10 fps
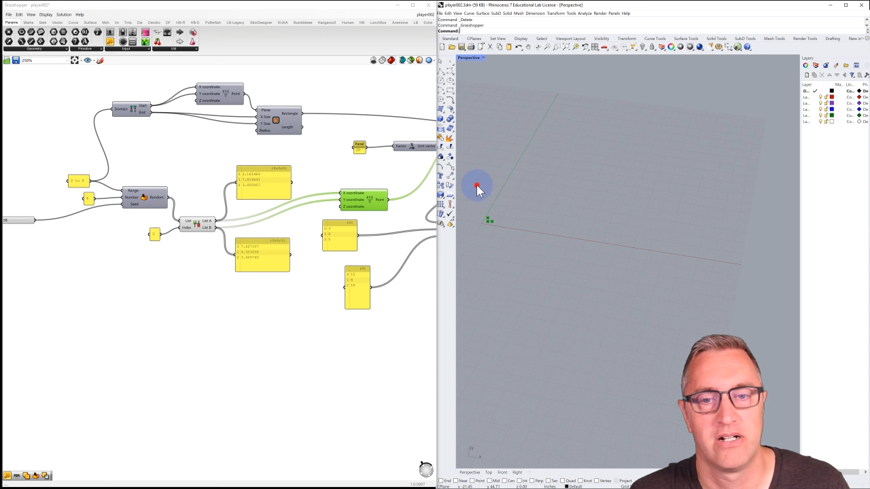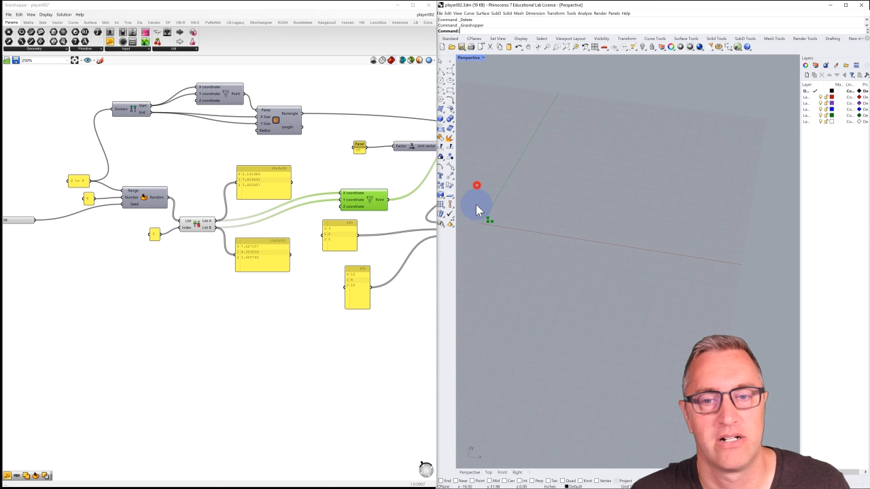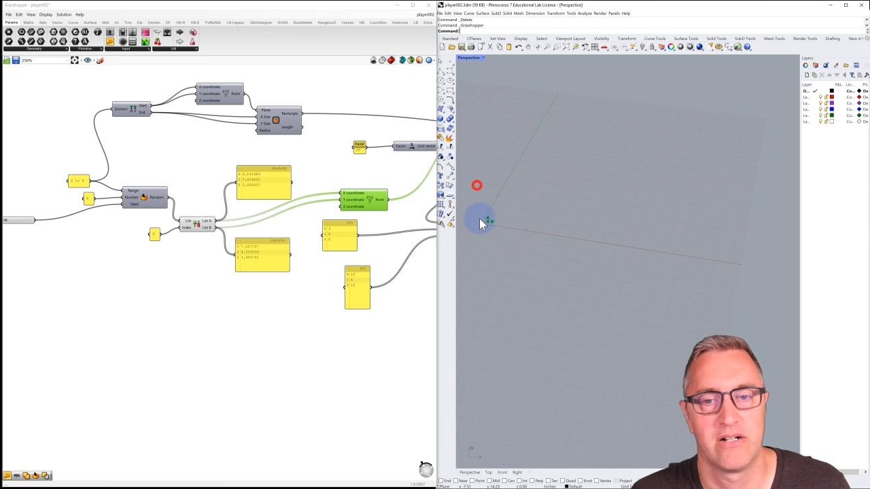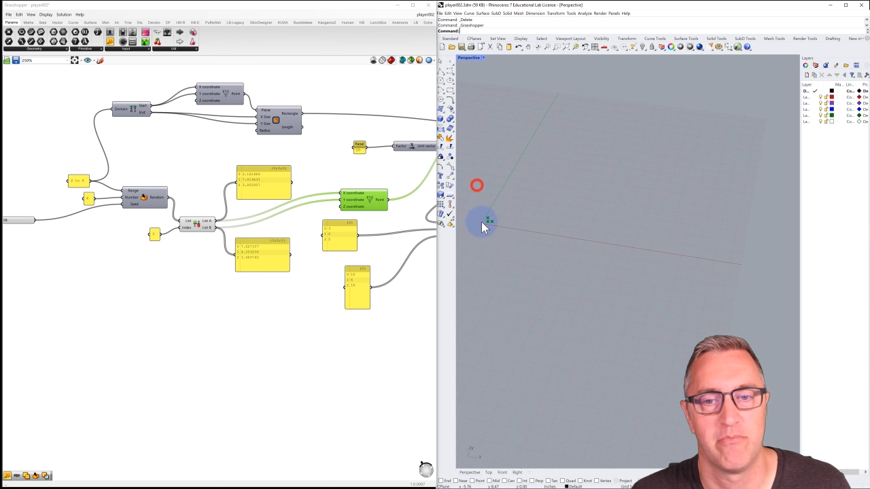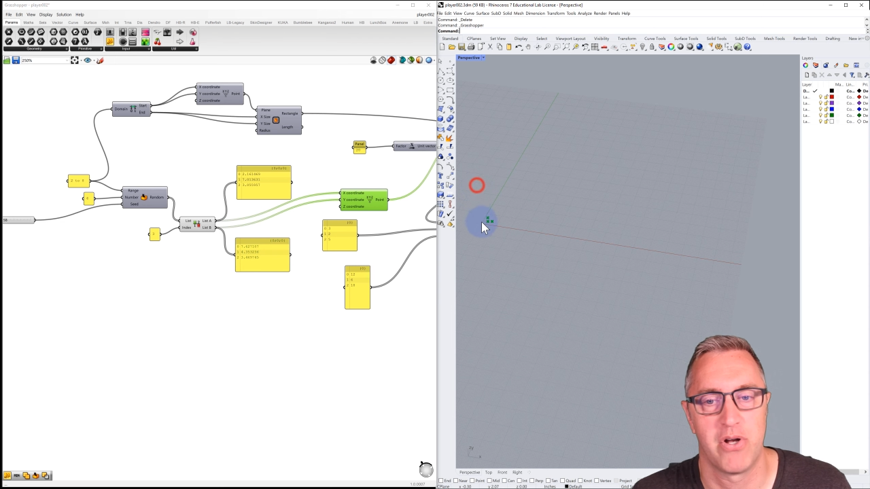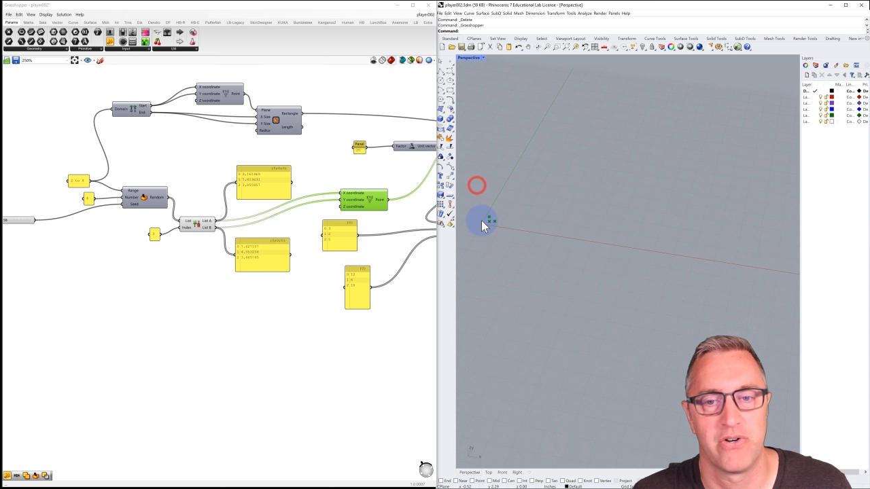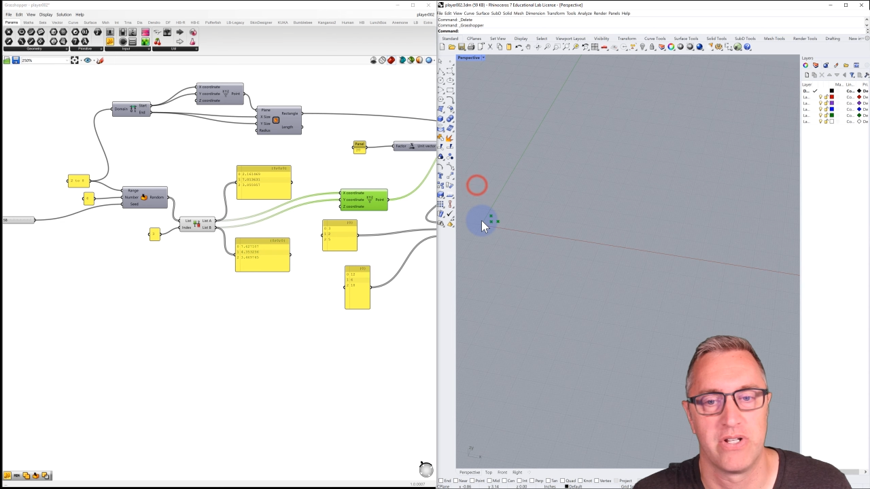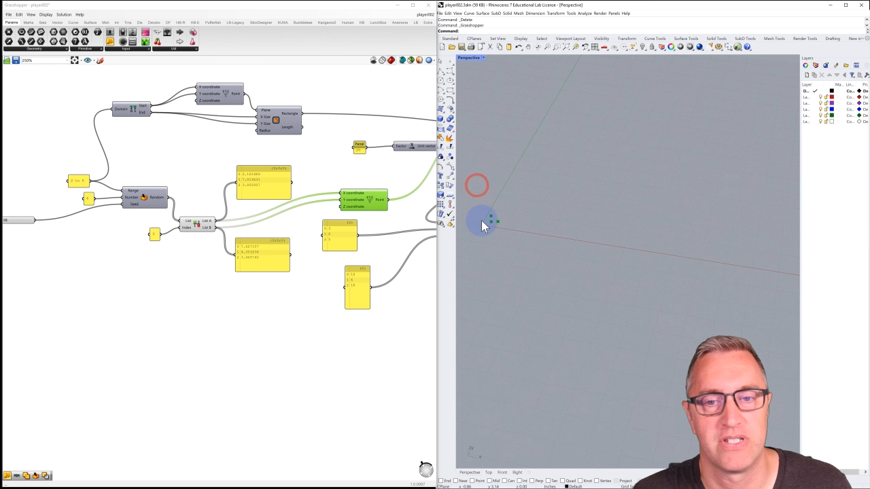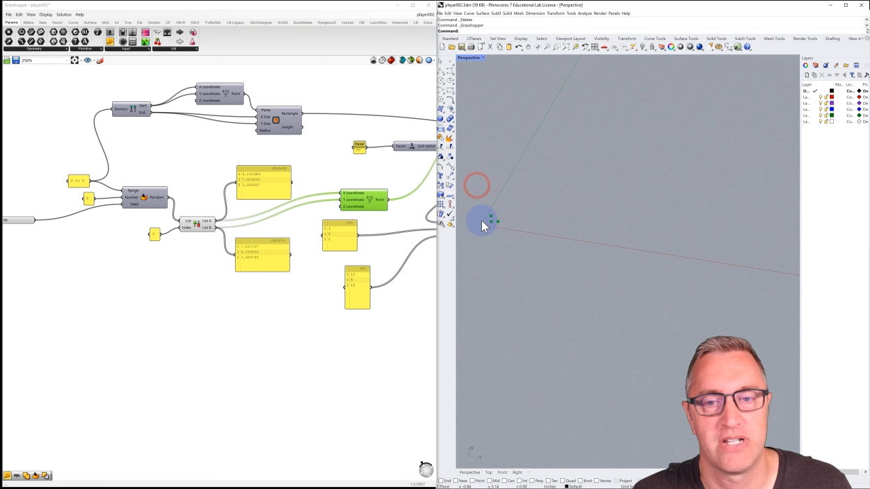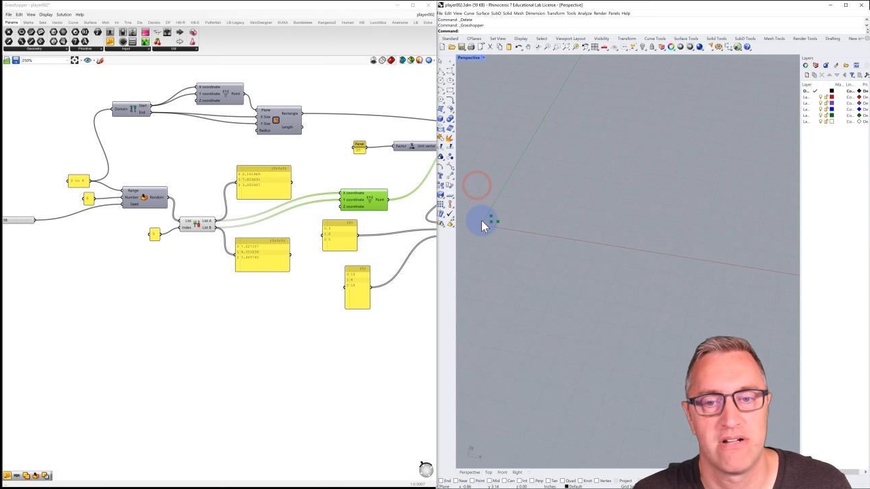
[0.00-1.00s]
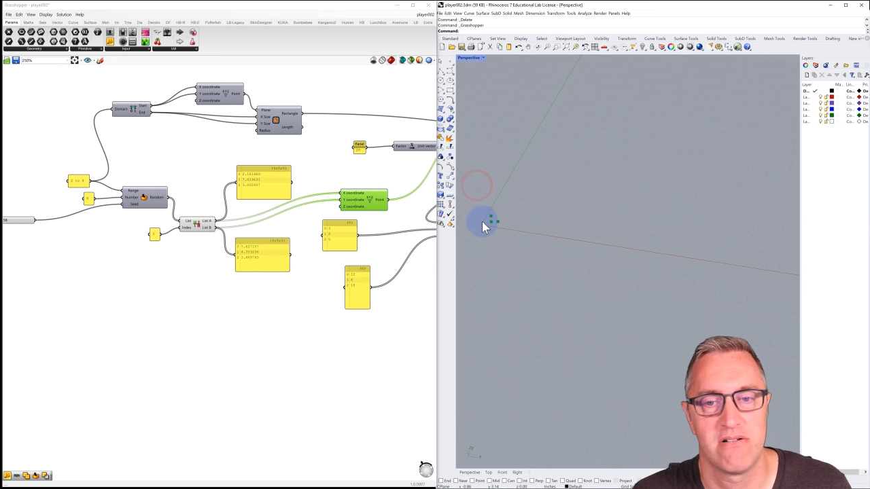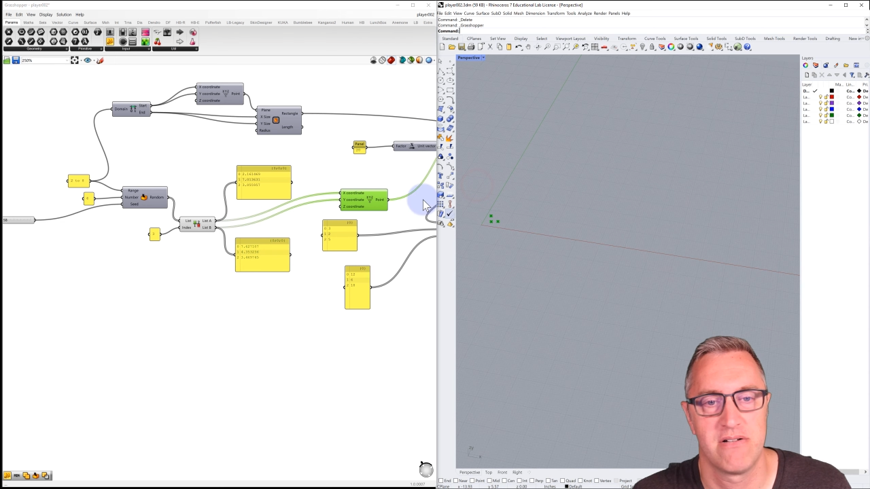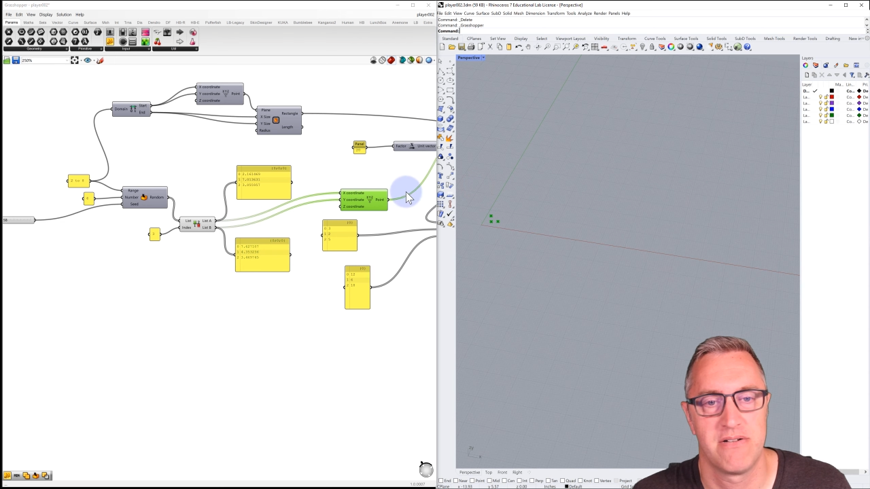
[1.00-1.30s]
components here.